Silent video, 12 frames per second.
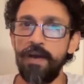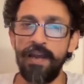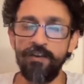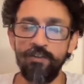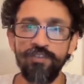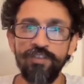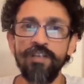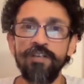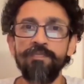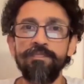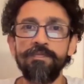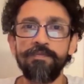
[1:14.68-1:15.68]
I don't
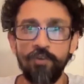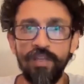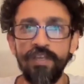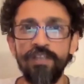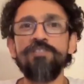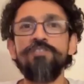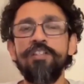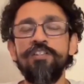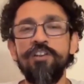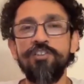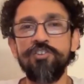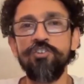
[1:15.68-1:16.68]
think today's
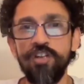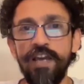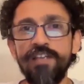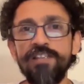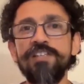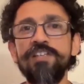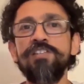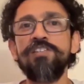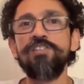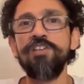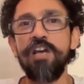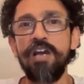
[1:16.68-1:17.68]
generation
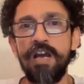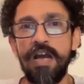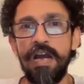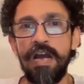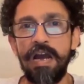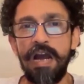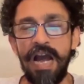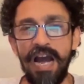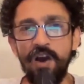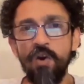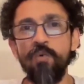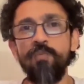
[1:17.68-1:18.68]
realizes
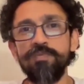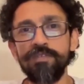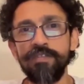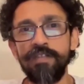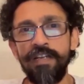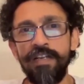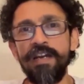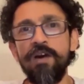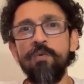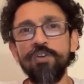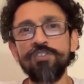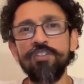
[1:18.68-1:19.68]
how India
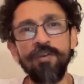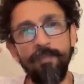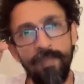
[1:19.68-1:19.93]
was on the